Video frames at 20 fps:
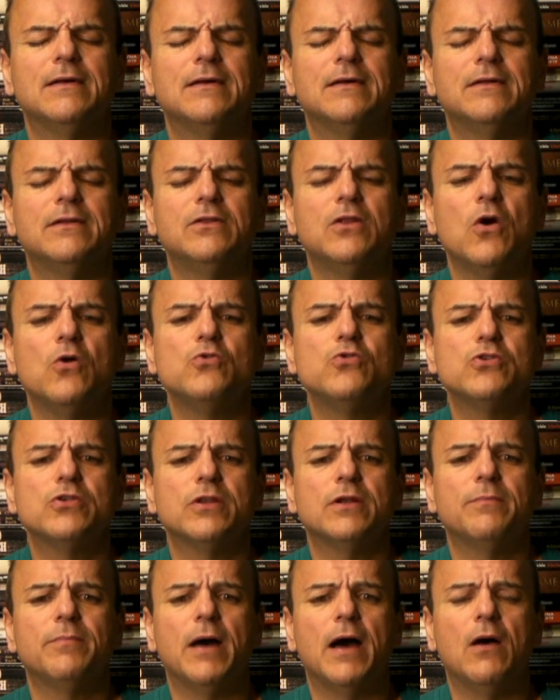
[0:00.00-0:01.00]
a
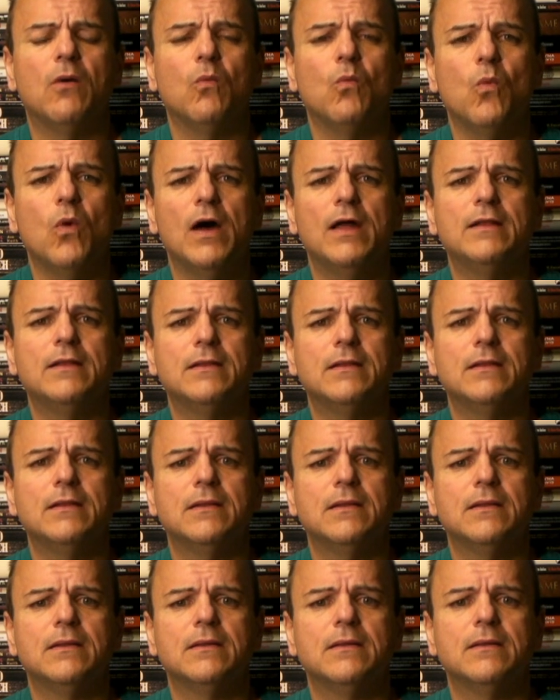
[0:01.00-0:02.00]
notion about what
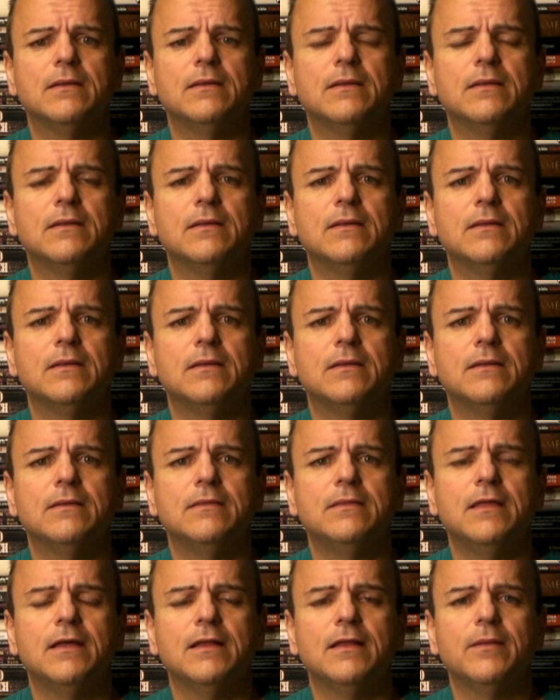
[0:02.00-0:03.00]

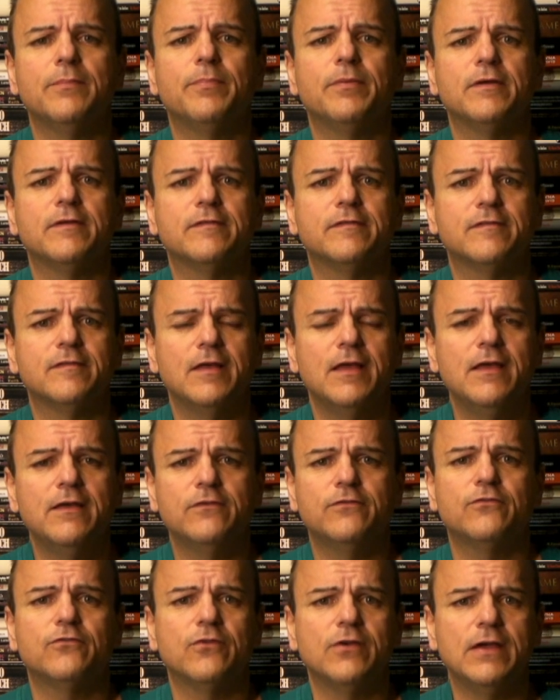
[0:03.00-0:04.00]
the Olympics
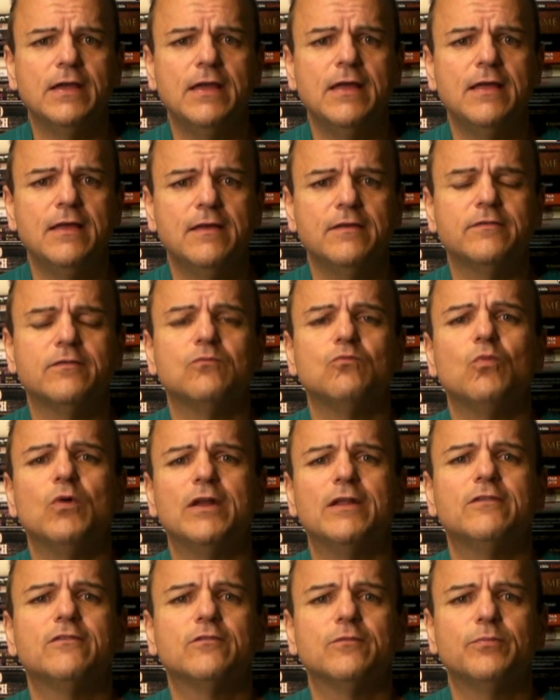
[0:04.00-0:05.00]
history is and
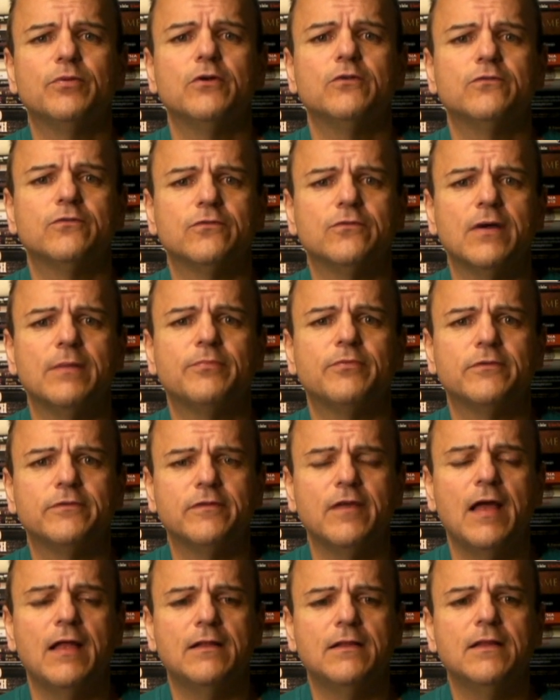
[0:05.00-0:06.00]
what it's supposed to
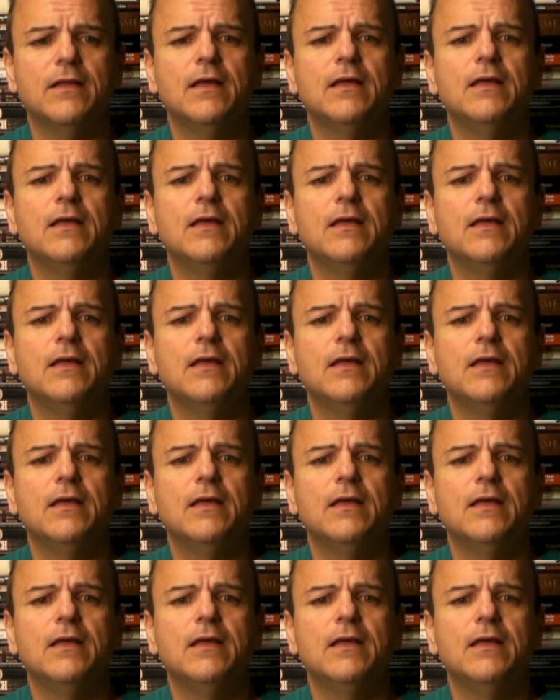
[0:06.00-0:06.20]
represent,